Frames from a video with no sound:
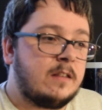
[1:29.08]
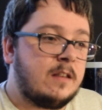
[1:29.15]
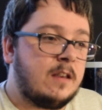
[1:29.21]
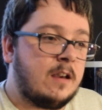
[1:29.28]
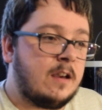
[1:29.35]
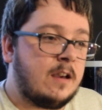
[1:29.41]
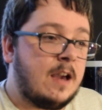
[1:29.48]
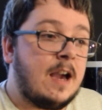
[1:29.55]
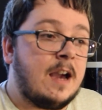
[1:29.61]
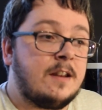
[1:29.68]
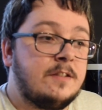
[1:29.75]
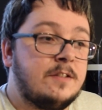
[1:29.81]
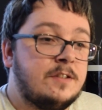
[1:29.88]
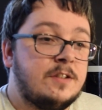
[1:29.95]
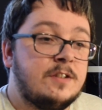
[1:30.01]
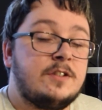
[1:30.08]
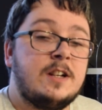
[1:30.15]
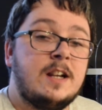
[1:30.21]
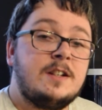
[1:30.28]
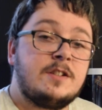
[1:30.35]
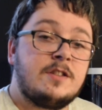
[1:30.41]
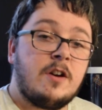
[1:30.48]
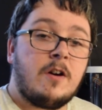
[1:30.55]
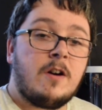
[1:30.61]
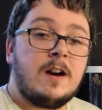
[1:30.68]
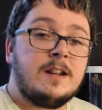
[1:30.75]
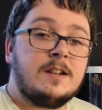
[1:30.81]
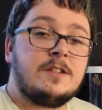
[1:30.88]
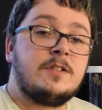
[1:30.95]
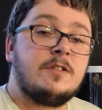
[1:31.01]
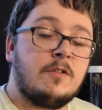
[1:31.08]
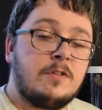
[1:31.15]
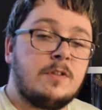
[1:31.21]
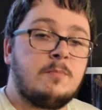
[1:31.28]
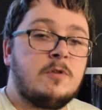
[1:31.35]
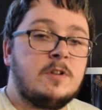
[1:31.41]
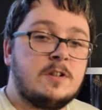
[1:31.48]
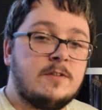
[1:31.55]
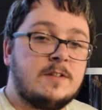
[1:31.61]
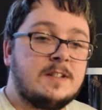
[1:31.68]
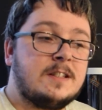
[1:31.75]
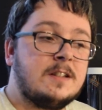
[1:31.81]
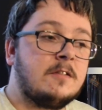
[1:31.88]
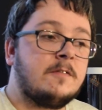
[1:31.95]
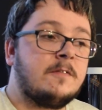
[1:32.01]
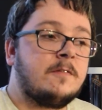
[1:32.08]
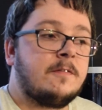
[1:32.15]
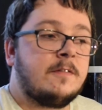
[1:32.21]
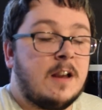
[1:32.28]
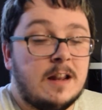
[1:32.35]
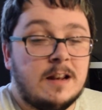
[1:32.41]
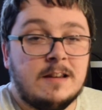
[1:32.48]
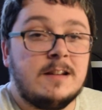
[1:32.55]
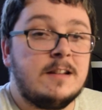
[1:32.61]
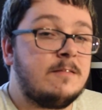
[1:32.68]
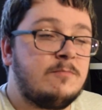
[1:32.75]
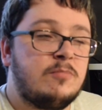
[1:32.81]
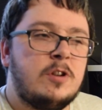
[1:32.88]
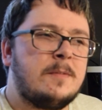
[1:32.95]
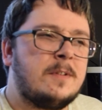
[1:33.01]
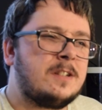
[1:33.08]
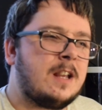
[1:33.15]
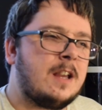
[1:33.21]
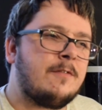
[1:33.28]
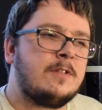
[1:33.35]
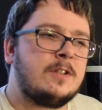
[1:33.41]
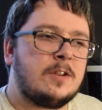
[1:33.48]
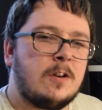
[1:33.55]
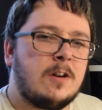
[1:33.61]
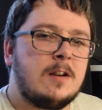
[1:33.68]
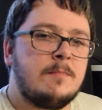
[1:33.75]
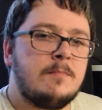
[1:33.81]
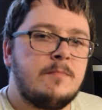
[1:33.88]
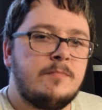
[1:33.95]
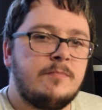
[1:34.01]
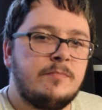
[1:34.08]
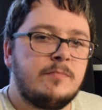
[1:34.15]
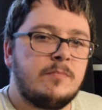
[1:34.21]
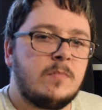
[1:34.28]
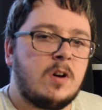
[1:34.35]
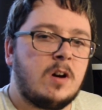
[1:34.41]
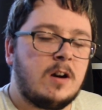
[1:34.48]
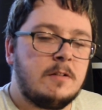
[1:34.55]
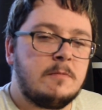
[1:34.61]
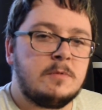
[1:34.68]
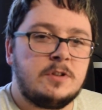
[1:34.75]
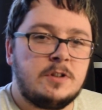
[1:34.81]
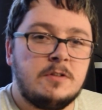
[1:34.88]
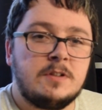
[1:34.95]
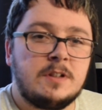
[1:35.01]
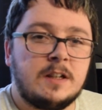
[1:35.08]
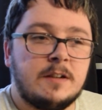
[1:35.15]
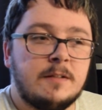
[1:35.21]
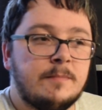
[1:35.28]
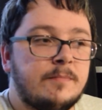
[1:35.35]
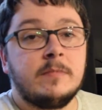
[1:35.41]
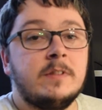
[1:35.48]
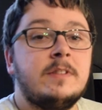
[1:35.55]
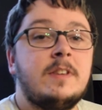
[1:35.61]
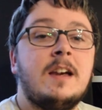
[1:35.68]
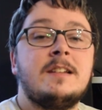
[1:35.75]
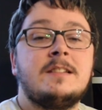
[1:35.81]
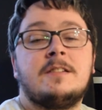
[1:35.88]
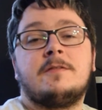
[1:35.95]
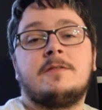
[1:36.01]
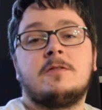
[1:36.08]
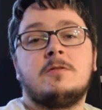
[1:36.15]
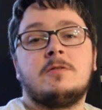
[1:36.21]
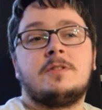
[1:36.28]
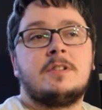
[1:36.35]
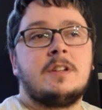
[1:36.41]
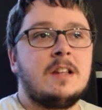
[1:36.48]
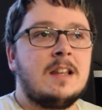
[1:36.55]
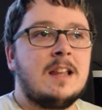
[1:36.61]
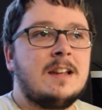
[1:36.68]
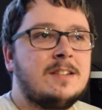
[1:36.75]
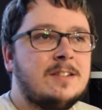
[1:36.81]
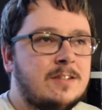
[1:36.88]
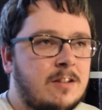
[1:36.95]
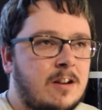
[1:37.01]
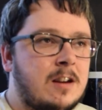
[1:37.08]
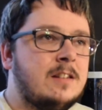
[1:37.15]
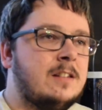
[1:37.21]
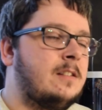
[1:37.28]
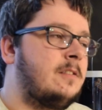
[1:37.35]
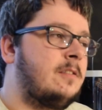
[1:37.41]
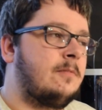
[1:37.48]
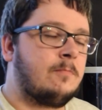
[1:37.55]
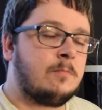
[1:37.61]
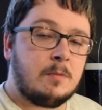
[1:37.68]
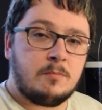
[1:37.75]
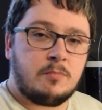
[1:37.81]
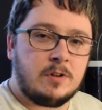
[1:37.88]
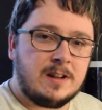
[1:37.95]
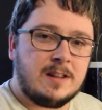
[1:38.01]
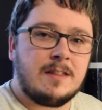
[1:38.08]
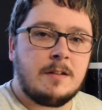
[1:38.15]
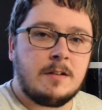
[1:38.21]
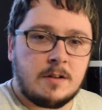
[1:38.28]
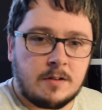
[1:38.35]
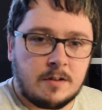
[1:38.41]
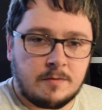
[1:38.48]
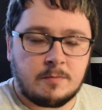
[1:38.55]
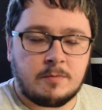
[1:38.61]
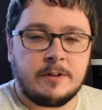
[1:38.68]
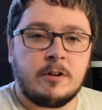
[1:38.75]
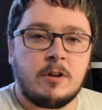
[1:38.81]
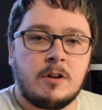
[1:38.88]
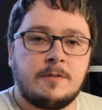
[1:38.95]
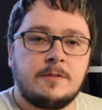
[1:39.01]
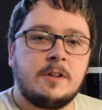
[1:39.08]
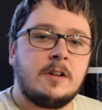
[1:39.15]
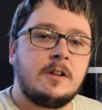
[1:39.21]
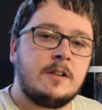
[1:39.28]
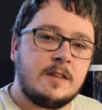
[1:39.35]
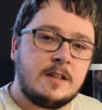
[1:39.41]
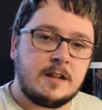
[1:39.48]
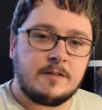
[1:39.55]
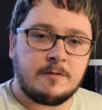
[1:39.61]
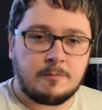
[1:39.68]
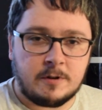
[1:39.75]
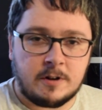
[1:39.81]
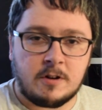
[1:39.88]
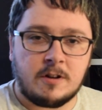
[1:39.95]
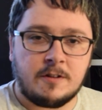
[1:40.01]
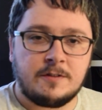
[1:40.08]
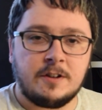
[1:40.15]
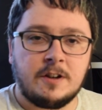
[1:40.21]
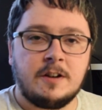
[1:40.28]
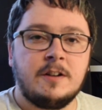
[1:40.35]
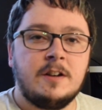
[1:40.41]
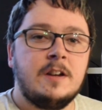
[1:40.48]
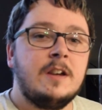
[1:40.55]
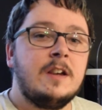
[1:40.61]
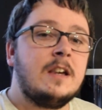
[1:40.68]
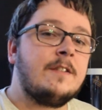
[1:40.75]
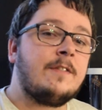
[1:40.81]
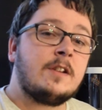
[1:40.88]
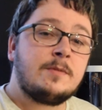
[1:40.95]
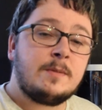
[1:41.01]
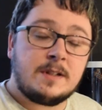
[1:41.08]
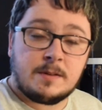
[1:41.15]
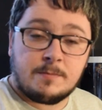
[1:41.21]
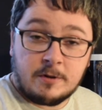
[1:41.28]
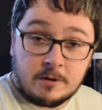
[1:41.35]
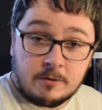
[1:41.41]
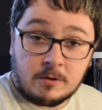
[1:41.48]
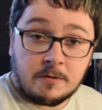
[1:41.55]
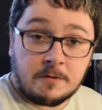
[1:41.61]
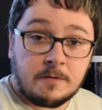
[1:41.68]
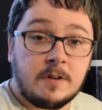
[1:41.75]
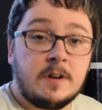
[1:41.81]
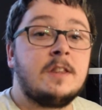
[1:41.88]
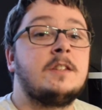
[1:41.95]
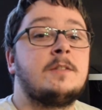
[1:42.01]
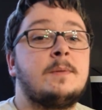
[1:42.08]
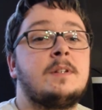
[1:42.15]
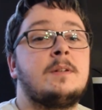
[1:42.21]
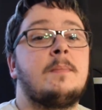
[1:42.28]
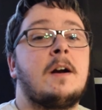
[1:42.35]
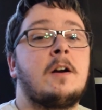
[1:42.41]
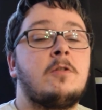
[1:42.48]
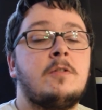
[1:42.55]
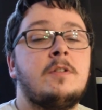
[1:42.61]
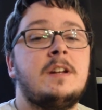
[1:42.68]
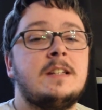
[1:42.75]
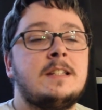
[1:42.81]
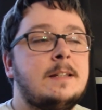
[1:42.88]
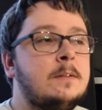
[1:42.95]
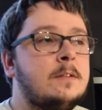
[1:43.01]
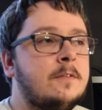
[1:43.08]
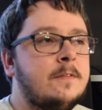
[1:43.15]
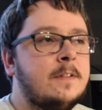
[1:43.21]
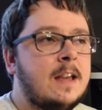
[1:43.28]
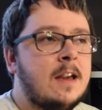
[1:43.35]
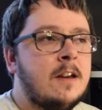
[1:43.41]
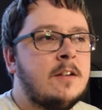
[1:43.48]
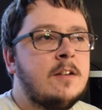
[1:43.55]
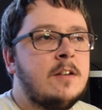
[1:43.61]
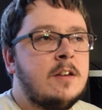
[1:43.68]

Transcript: uh, and change the height of the printer itself pretty much every time I was using it. That is of course unless I did one print and then another print after and then another print after. If I switched the printer off and then switched it back on it seemed to forget